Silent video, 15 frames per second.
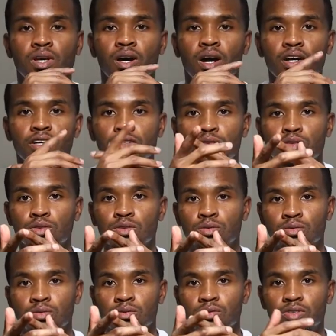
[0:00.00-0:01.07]
Alright YouTube,
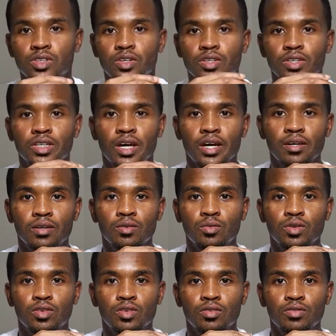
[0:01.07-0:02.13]
so today
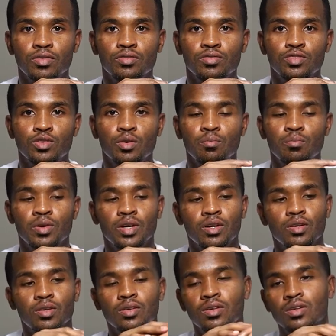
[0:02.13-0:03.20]
we're going to review the
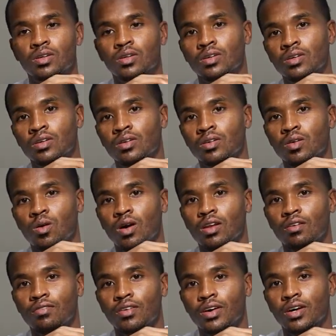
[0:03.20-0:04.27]
Bell
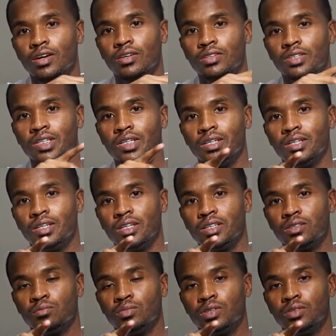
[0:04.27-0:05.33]
Qualifier
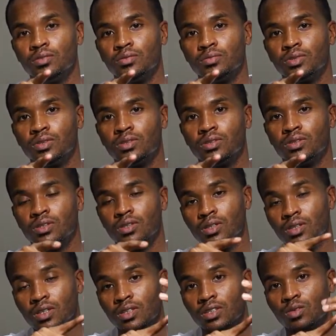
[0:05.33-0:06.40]
DLX MIPS.
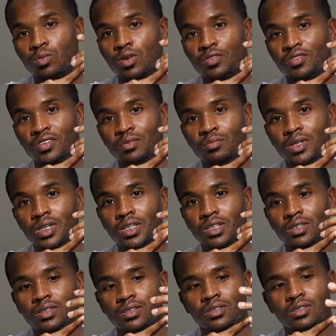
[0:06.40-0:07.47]
Is it worth the money?
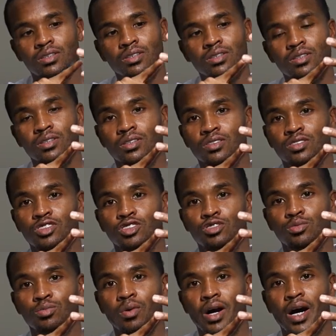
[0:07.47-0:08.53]
Should
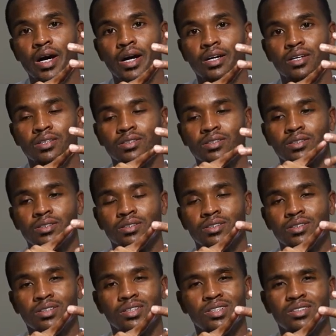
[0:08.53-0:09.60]
you buy
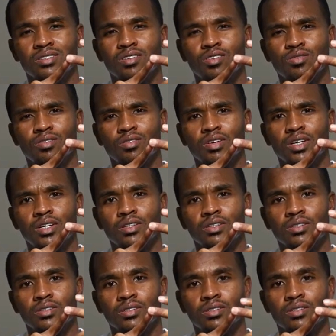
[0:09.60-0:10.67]
it? Is it overrated?
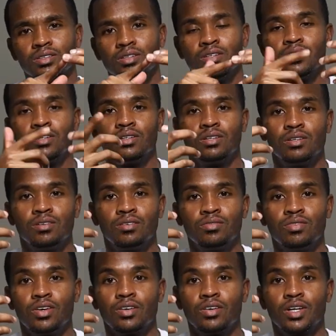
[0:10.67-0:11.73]

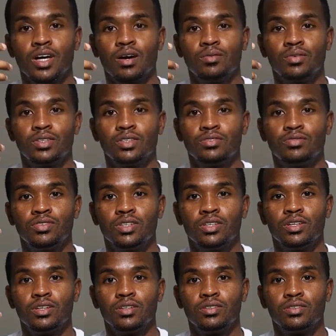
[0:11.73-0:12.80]
Figure it out with this
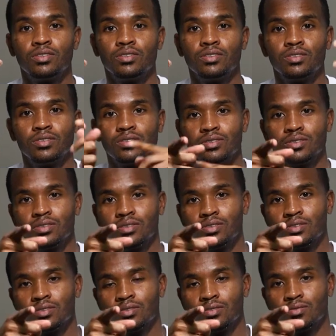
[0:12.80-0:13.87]
video.
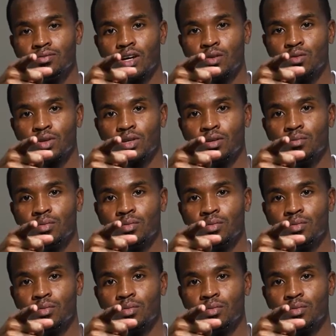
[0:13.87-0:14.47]
I'm going